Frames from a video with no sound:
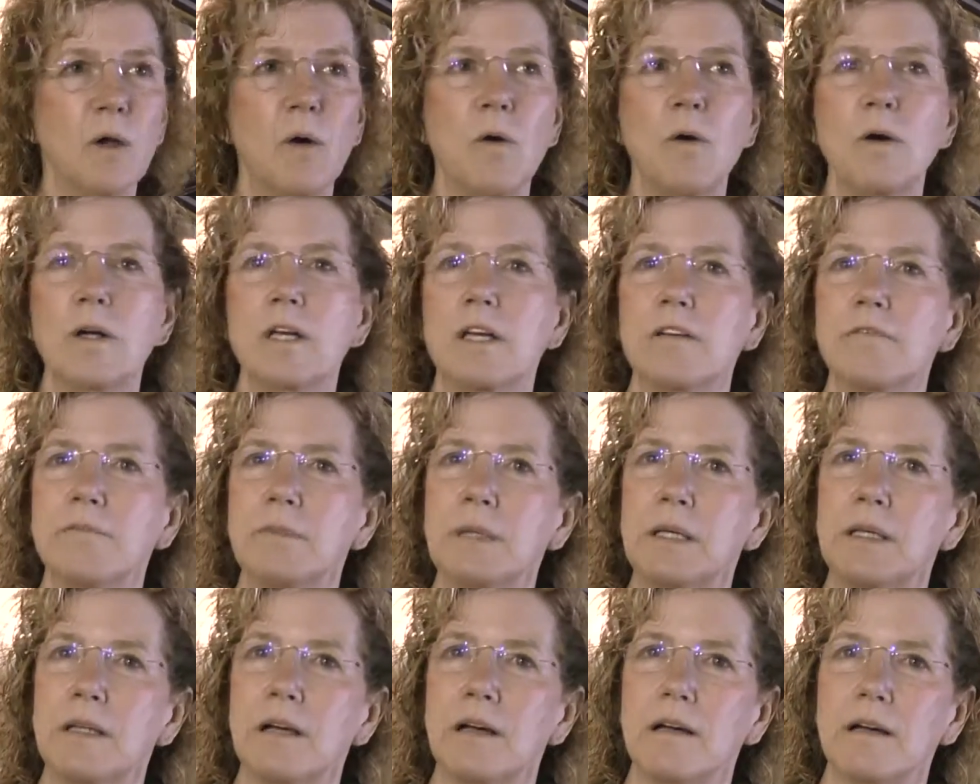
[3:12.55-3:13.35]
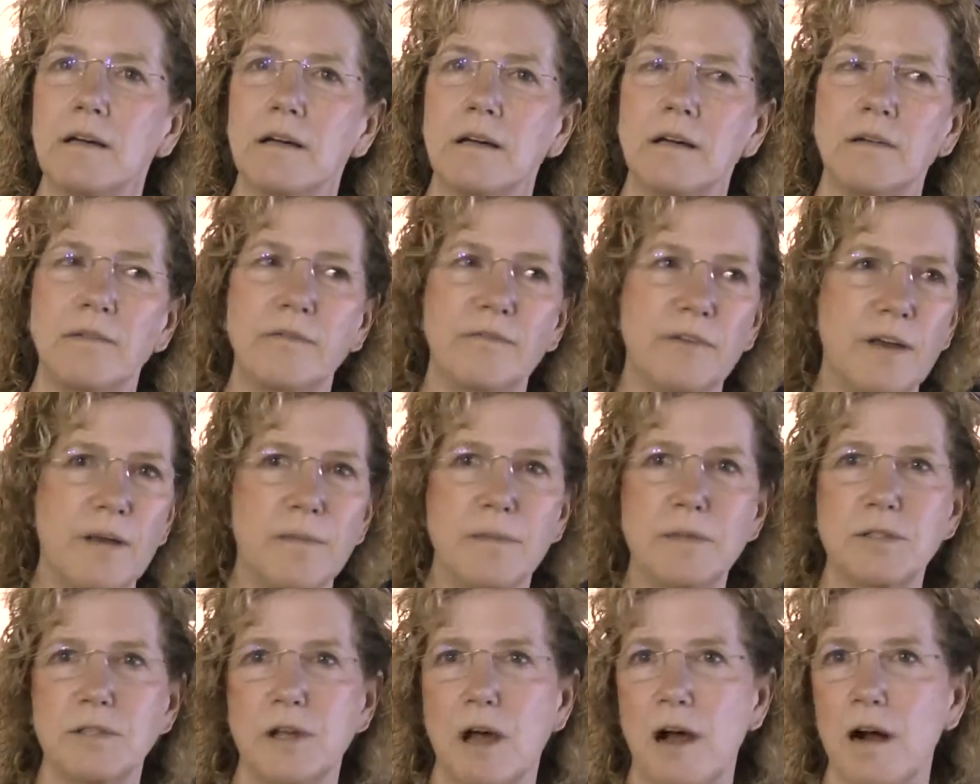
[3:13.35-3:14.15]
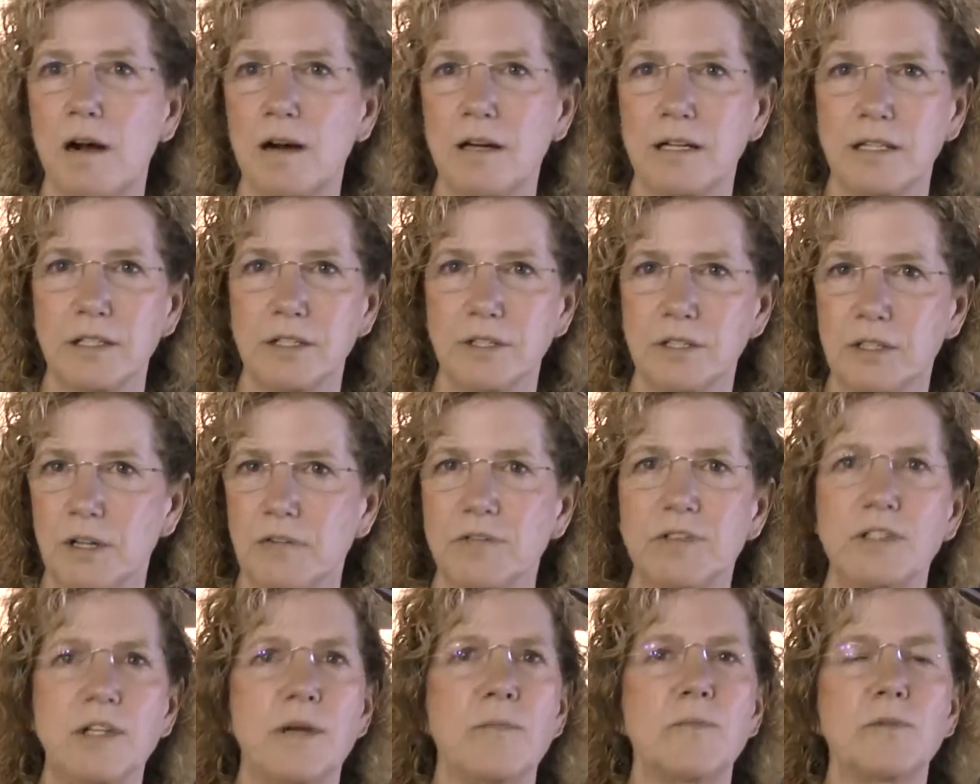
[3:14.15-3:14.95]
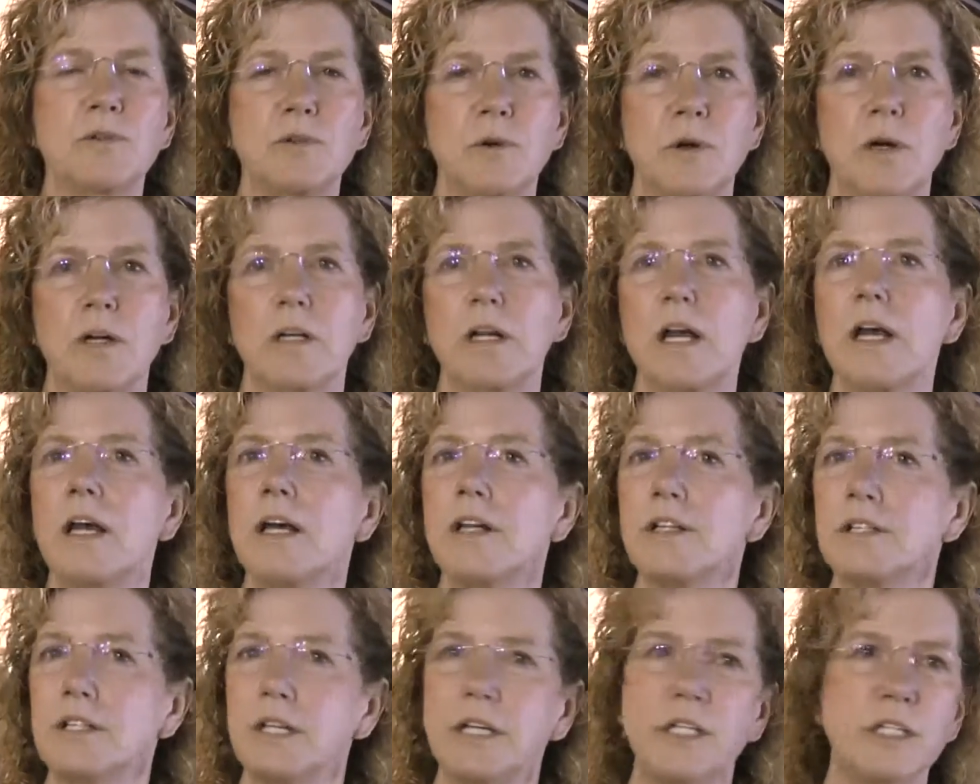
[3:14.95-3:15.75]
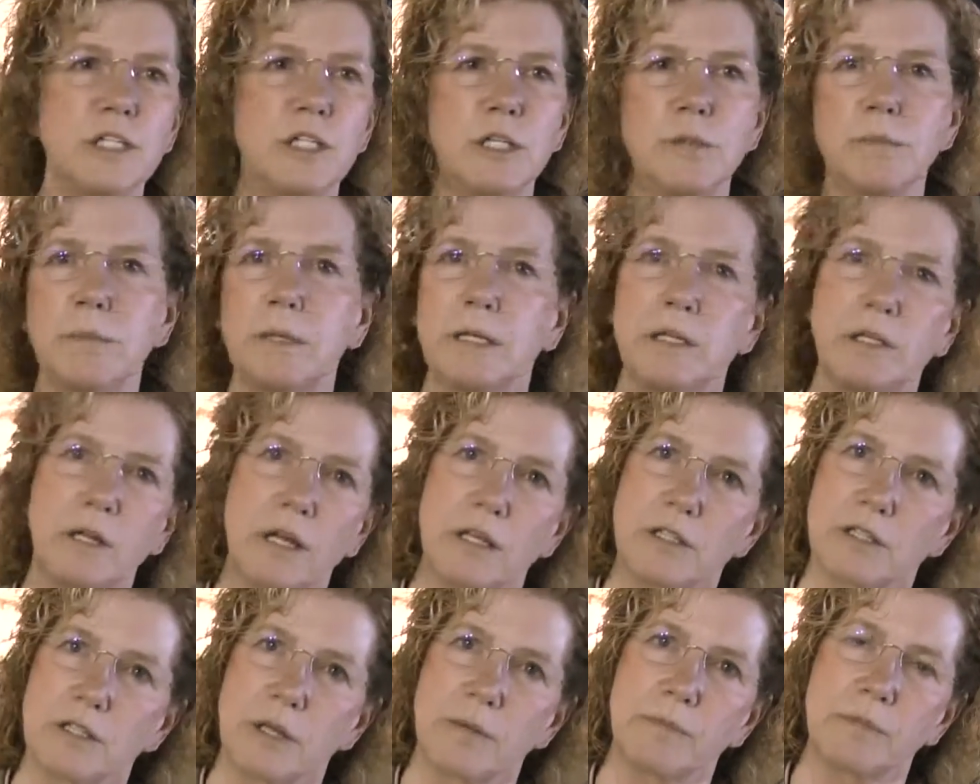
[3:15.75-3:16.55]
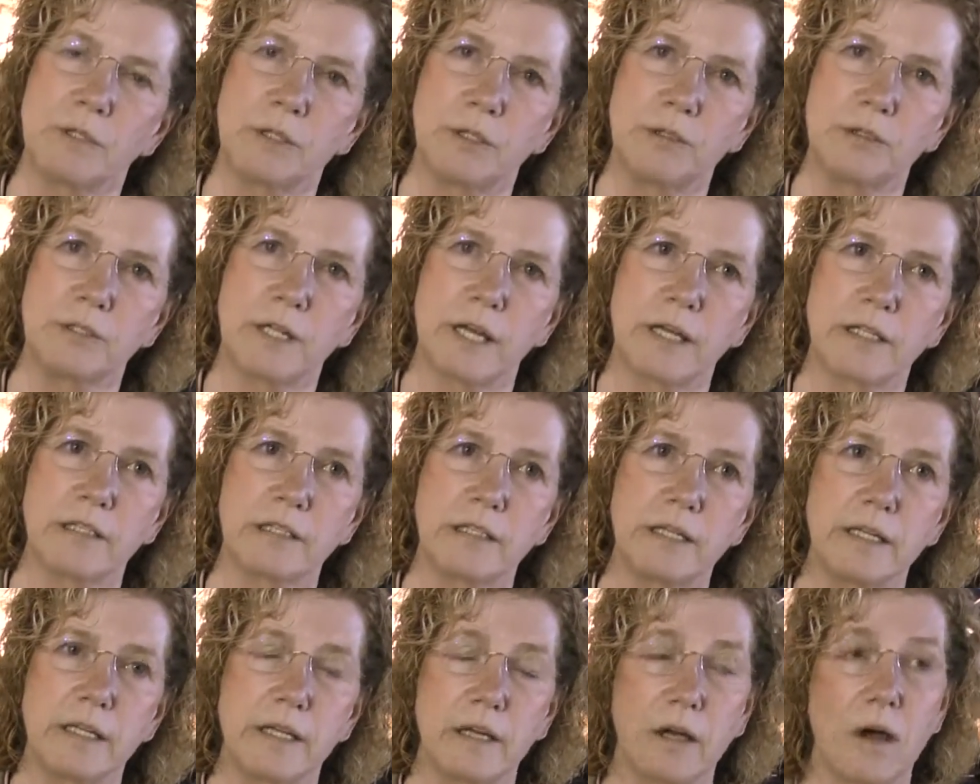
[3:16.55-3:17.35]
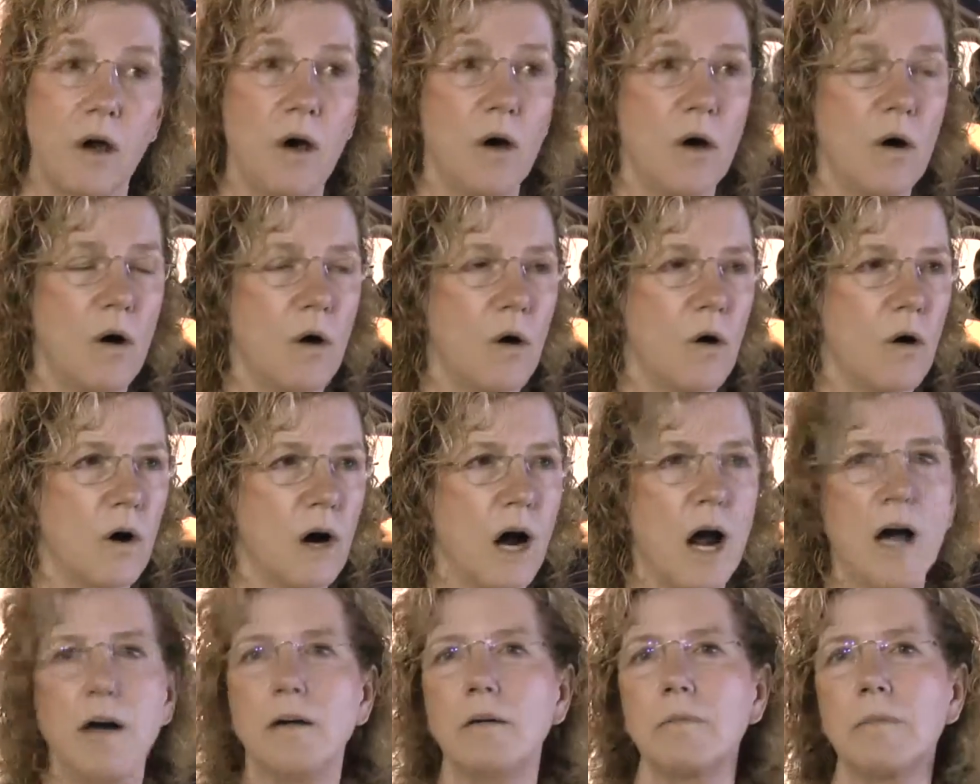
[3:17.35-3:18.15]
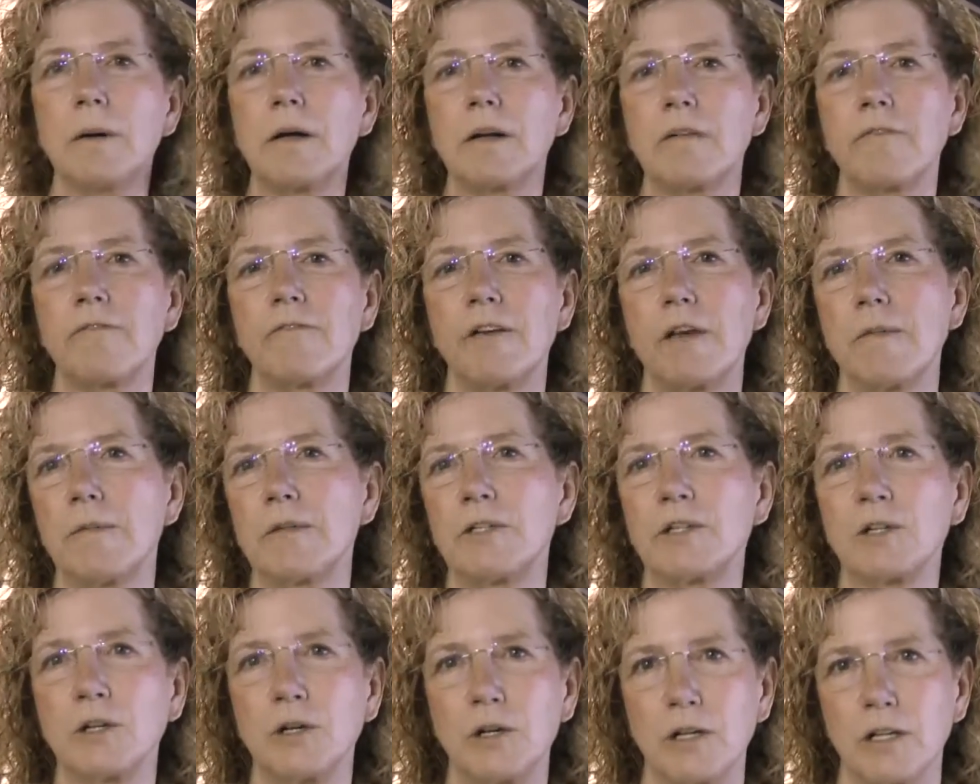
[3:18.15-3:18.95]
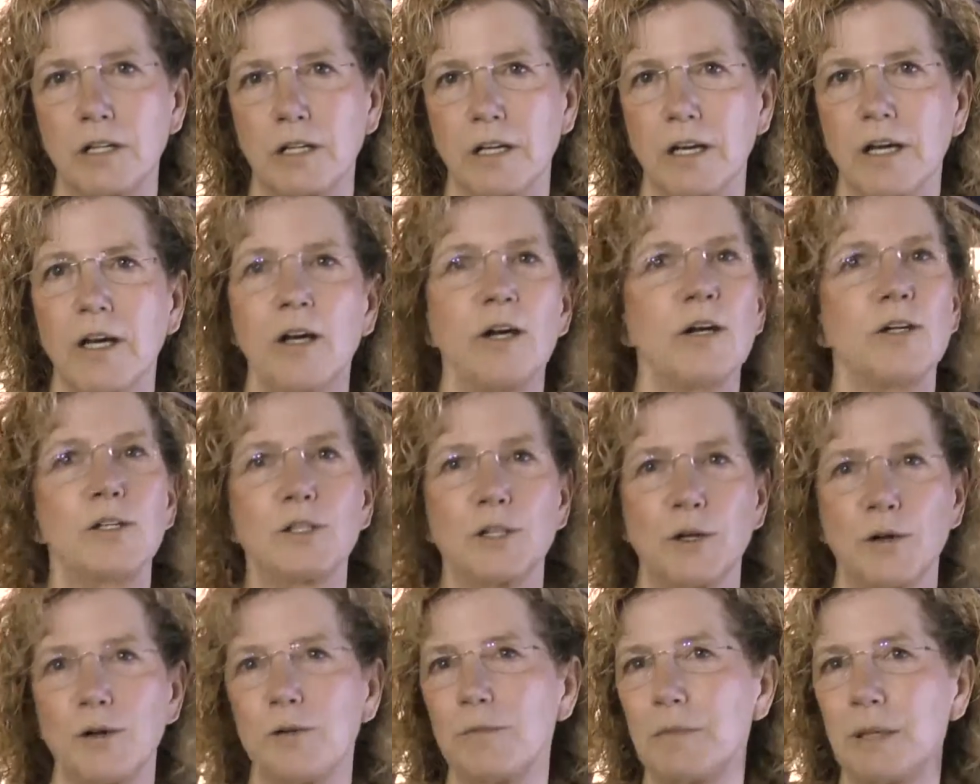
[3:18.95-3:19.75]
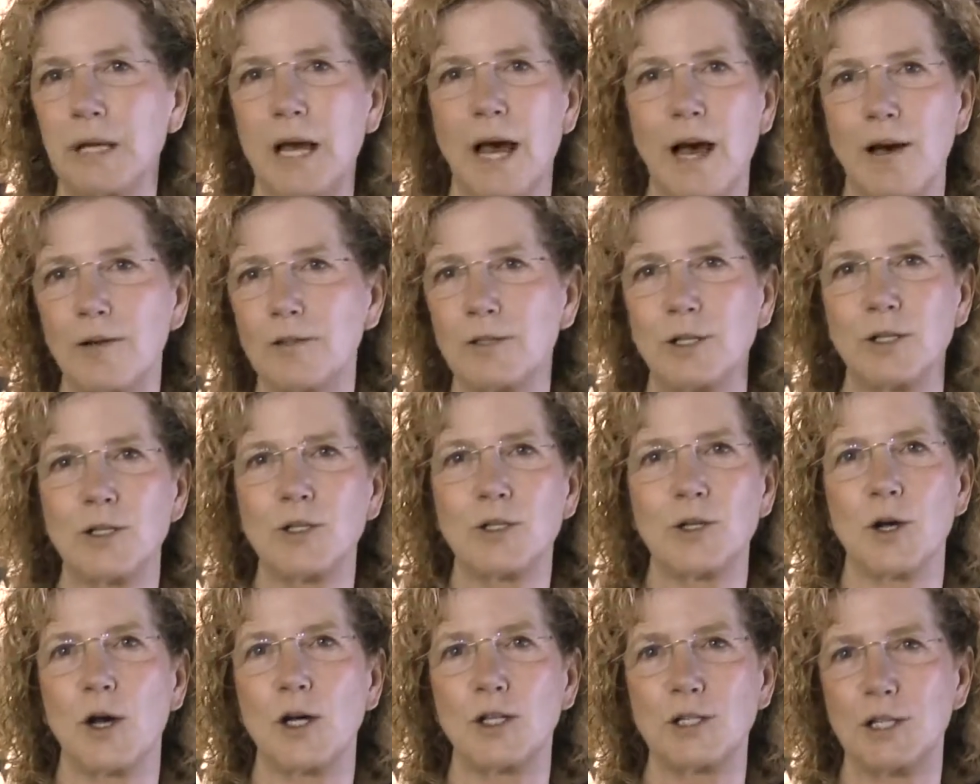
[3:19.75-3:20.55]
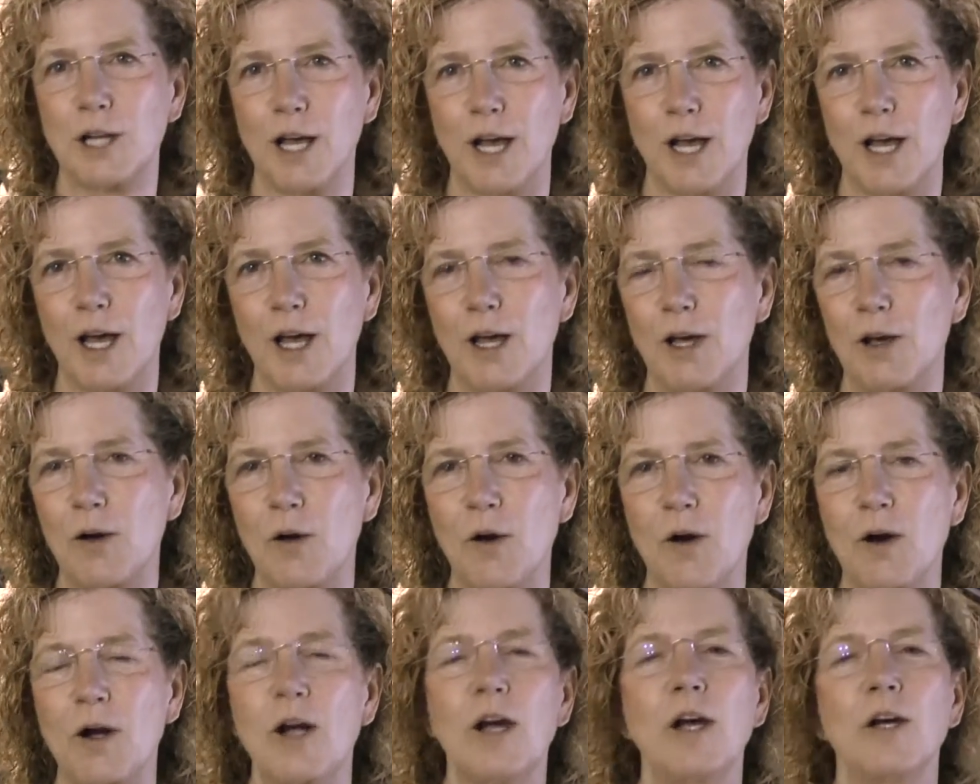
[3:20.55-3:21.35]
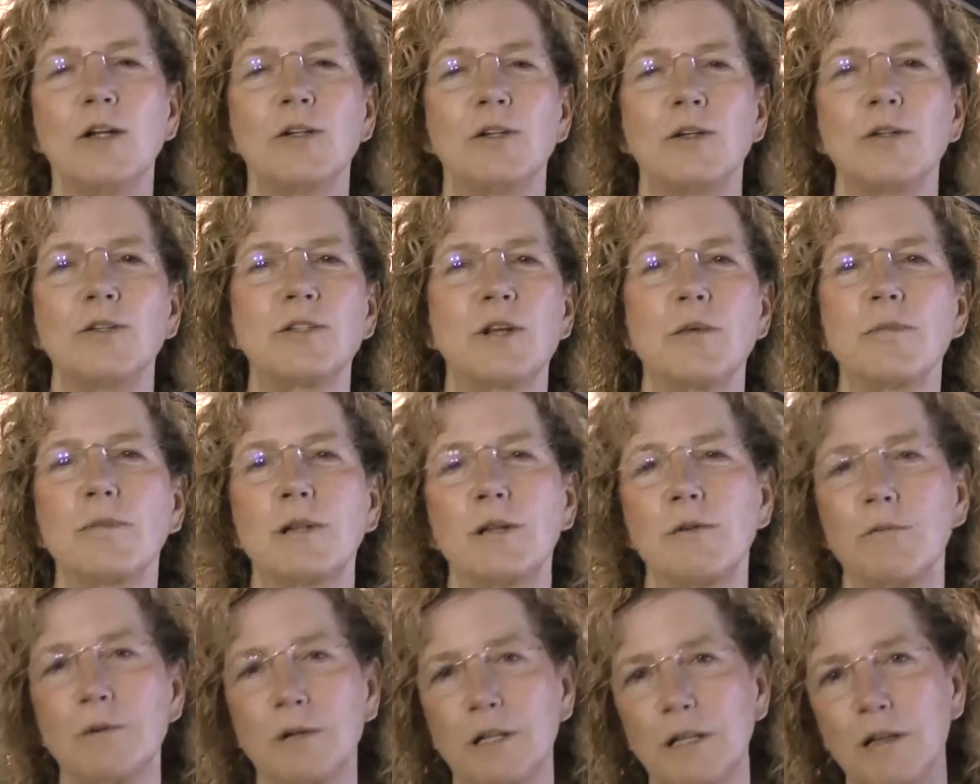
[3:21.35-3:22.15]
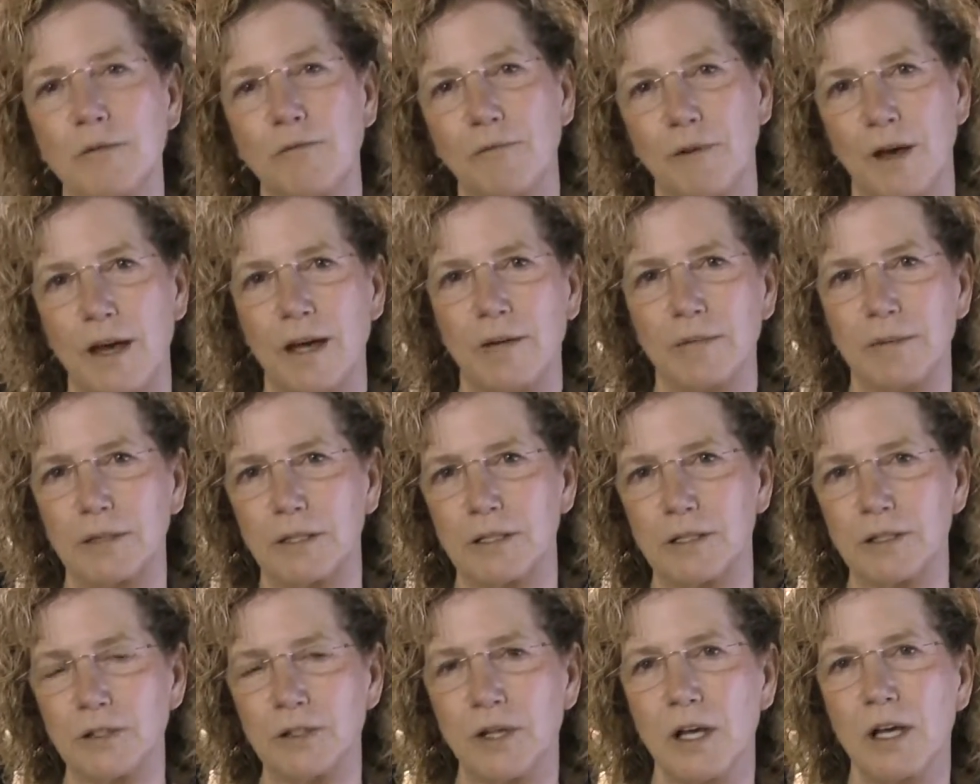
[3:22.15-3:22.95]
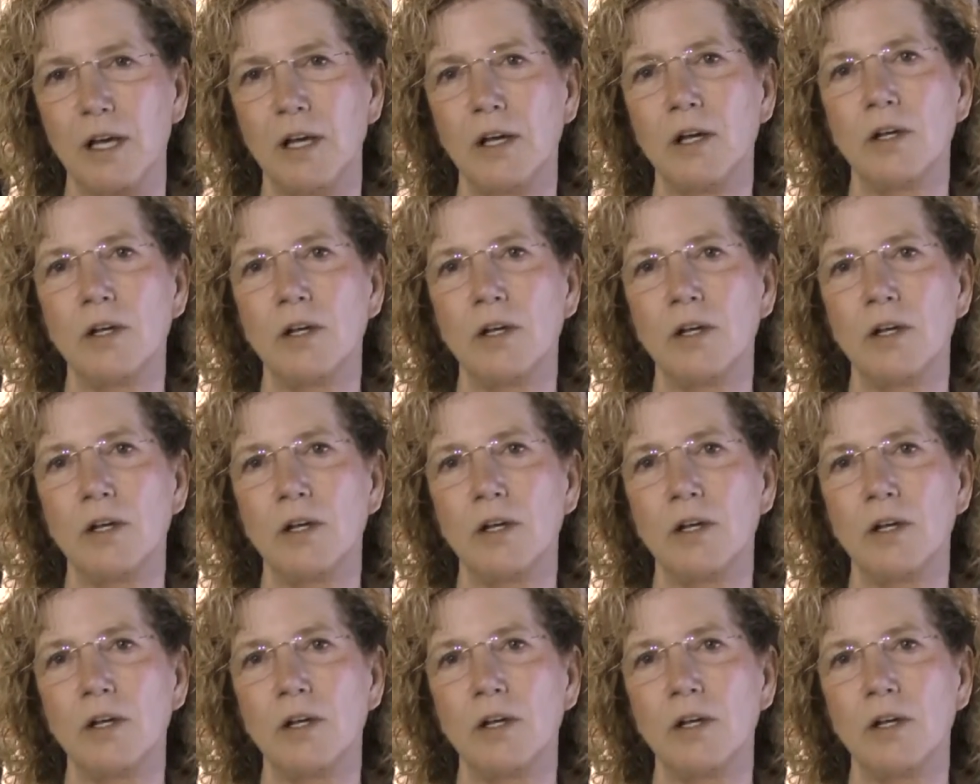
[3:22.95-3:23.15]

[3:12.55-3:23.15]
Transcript: Or give me a famous artist of some sort teaching me some new technique. Or how about a famous cook showing me how to saute or do something really fabulous.